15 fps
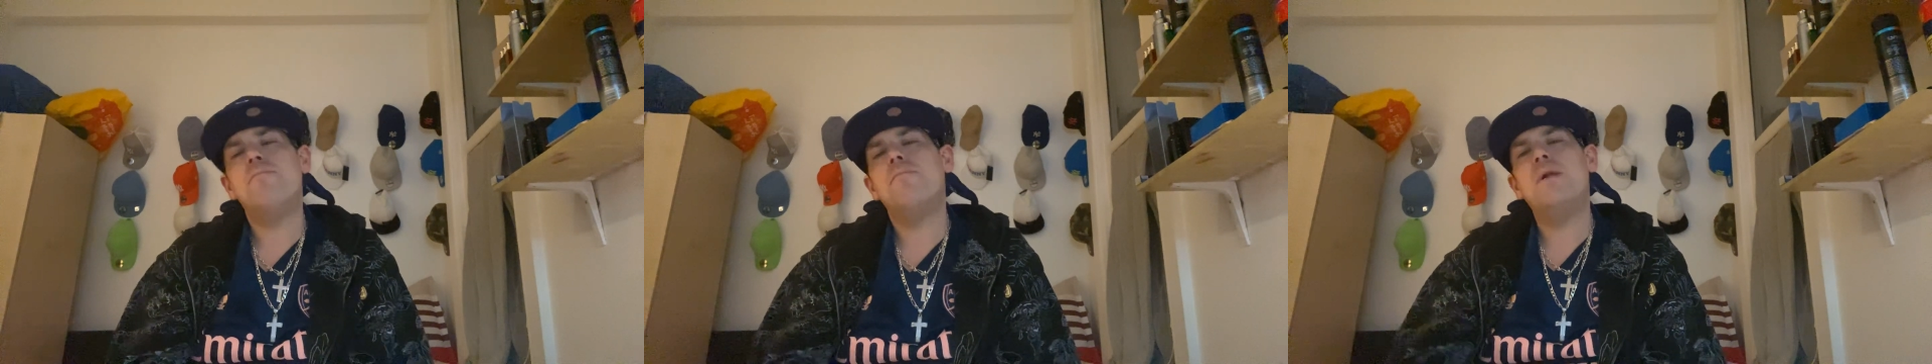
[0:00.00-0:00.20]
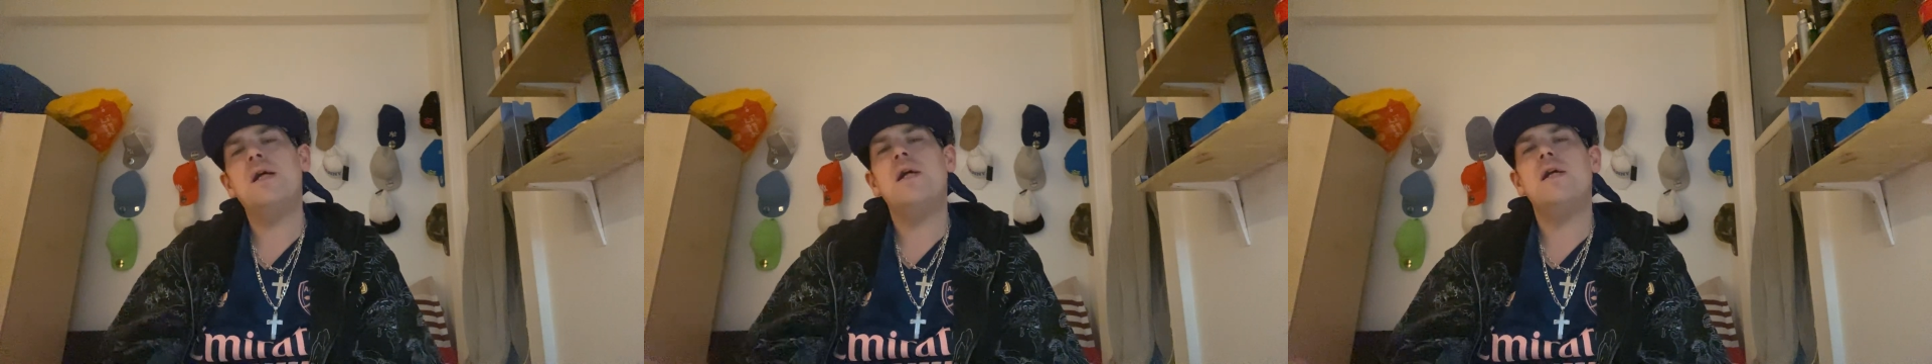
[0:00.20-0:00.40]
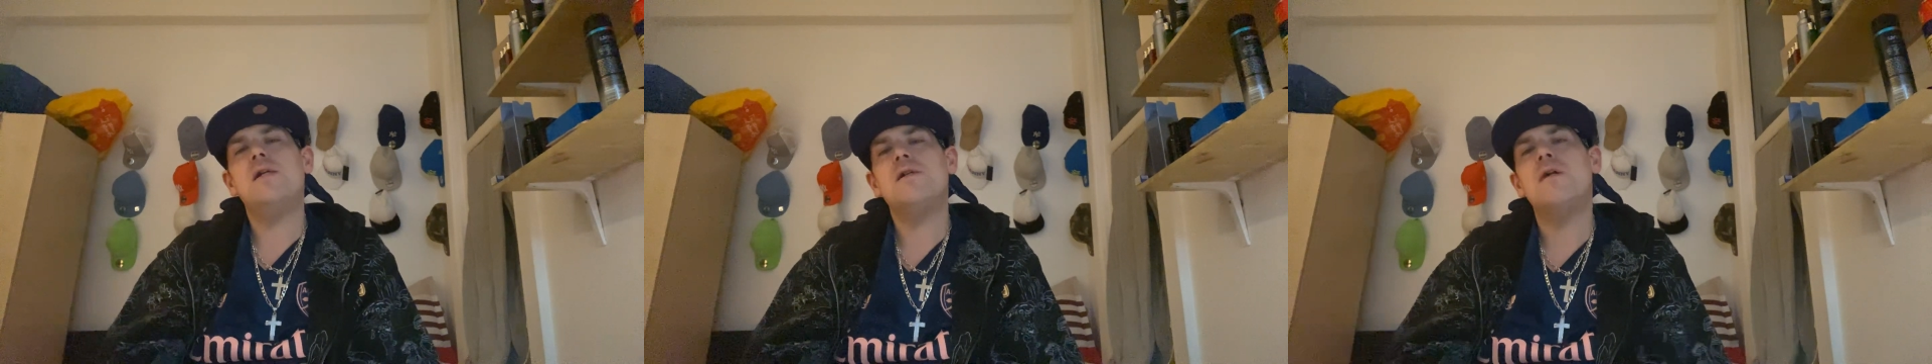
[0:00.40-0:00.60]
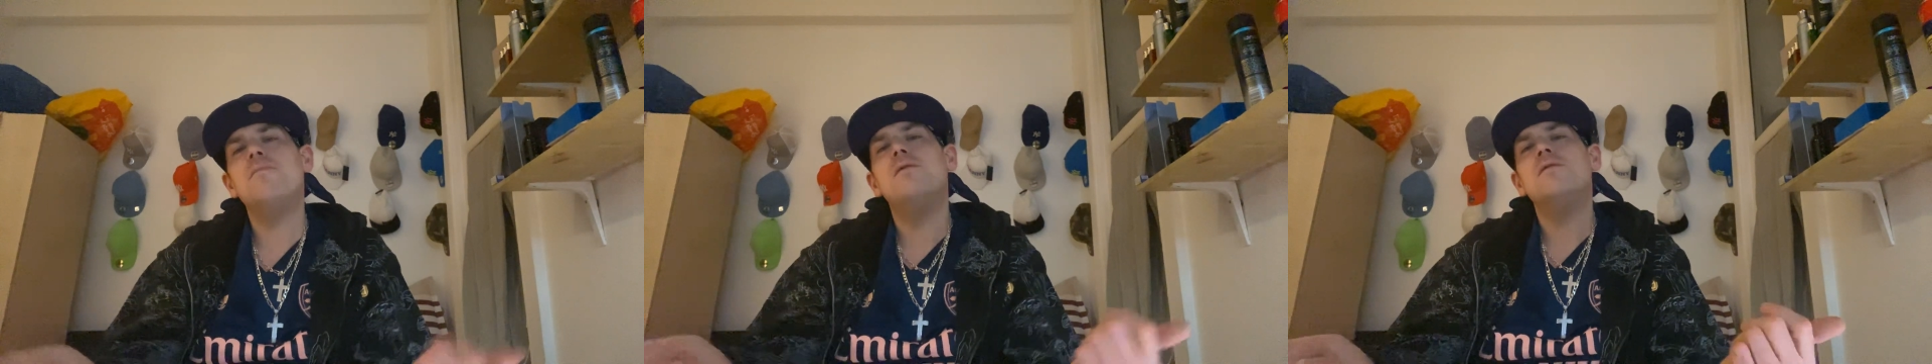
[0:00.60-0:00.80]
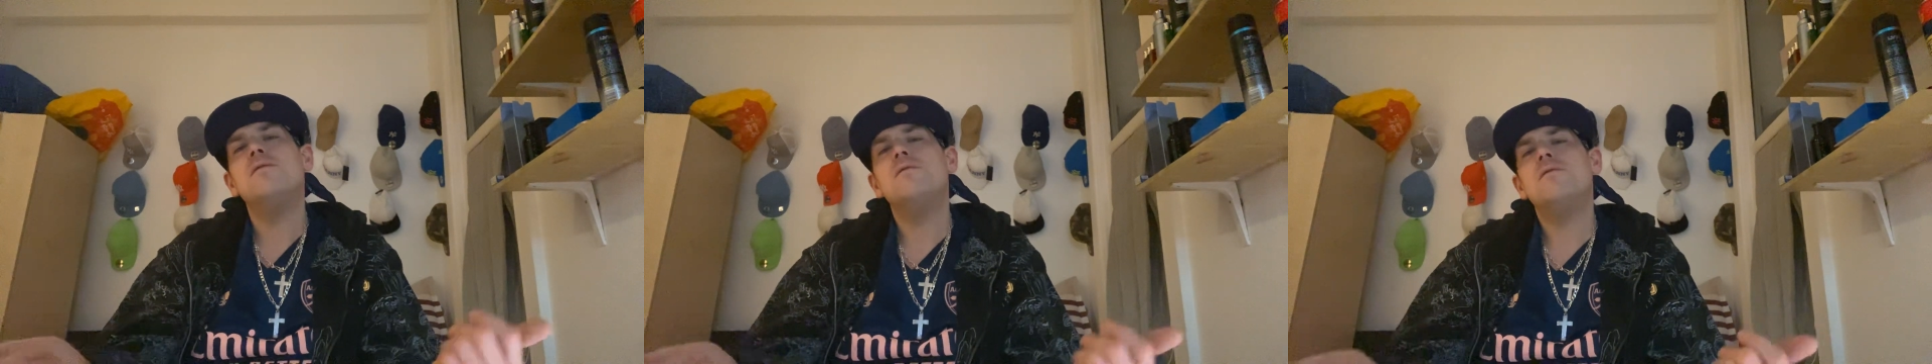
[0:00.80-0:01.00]
Please, come
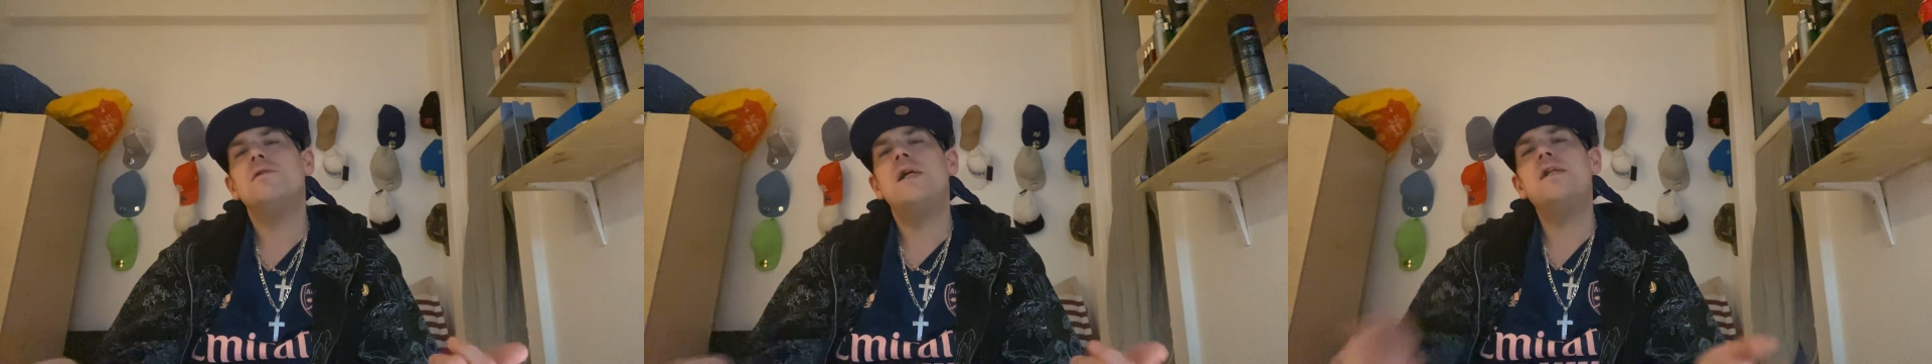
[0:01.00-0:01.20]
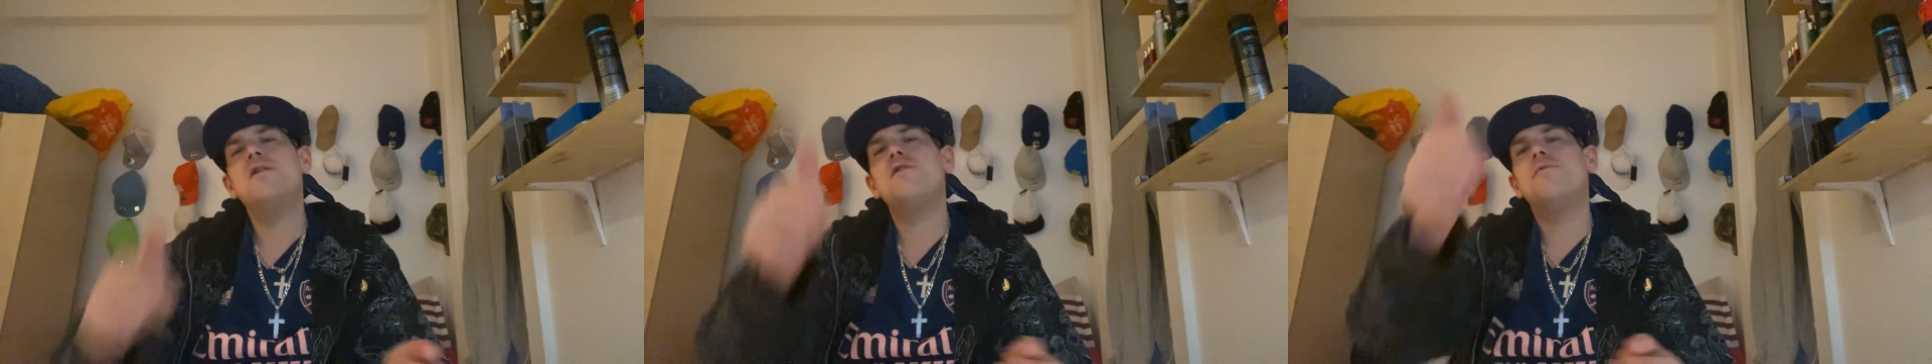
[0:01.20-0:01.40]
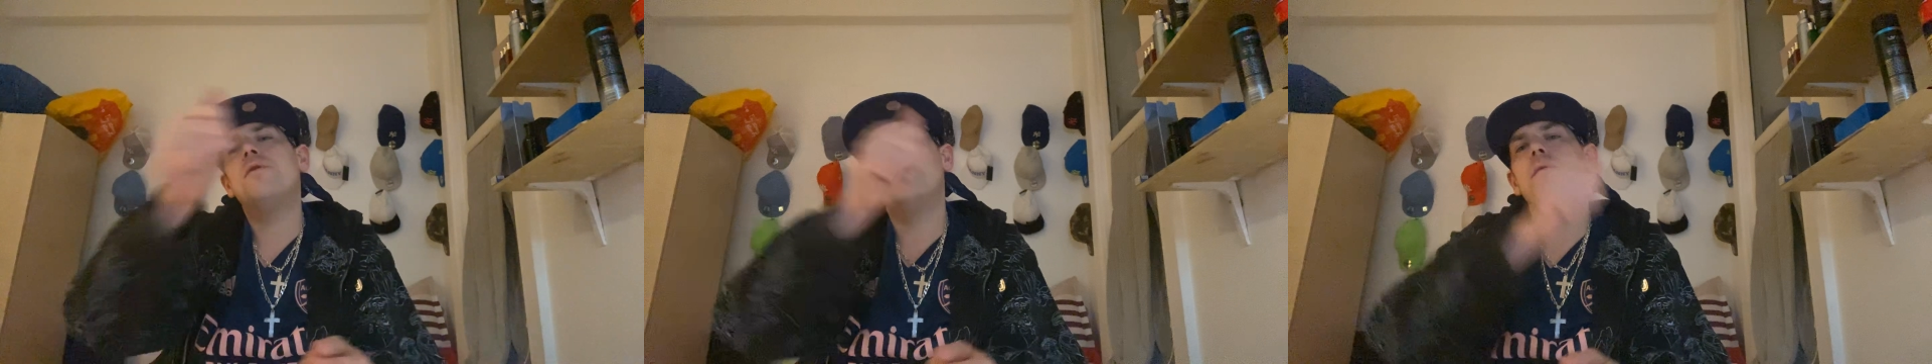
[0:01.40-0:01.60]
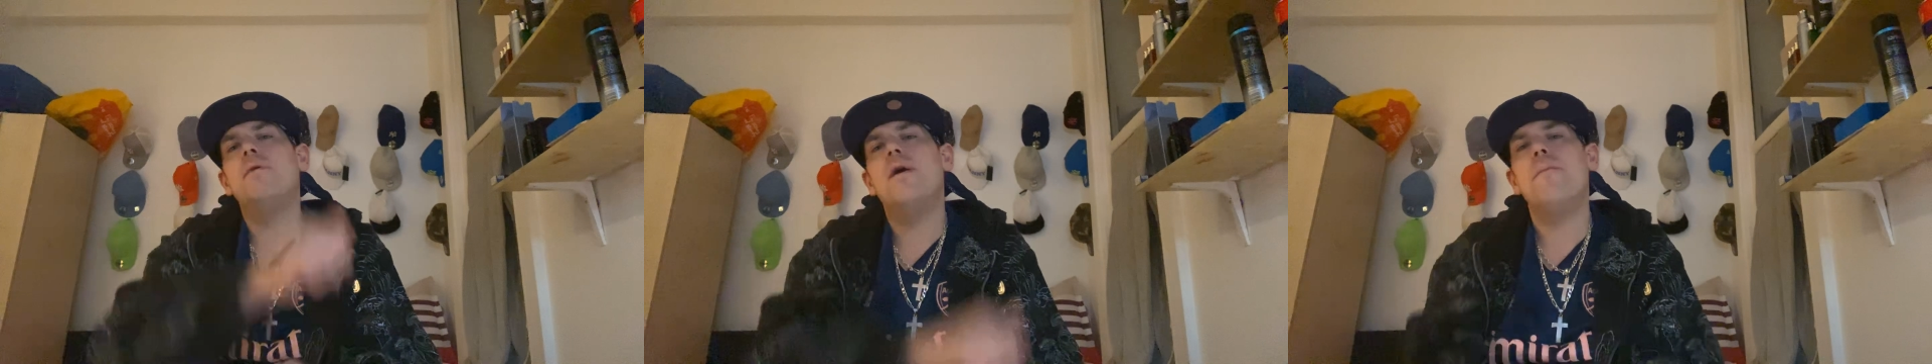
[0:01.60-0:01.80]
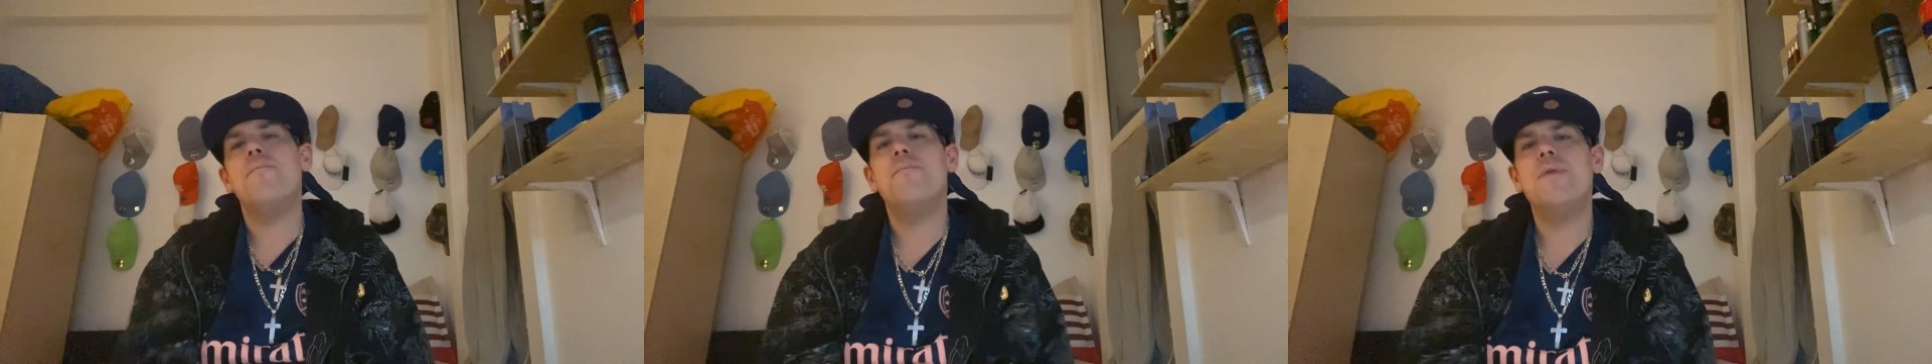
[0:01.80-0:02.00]
on, hit the subscribe
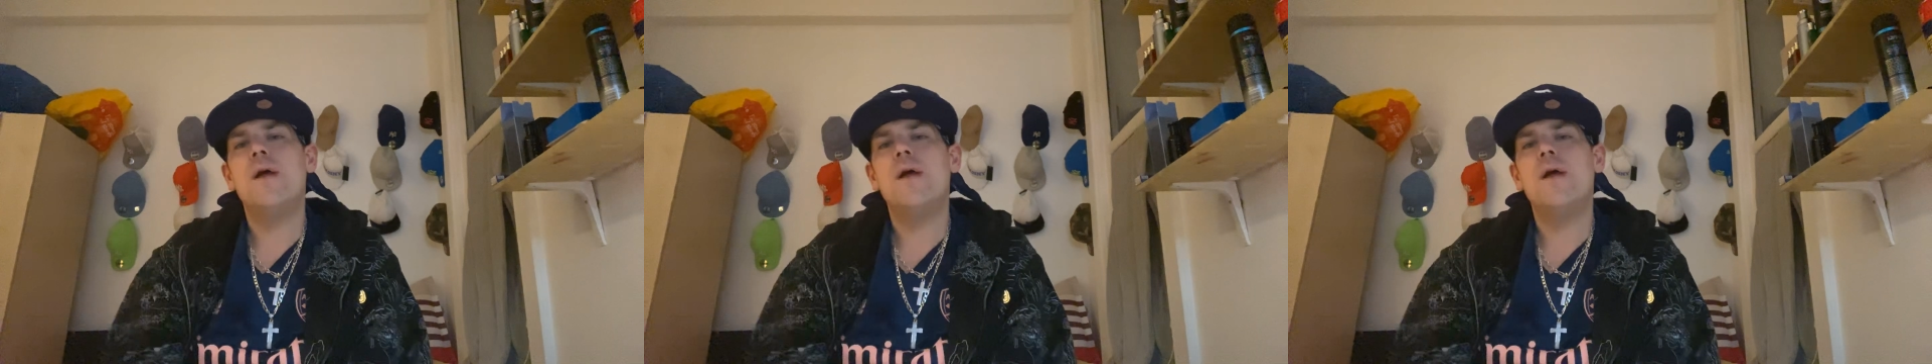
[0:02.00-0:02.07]
button.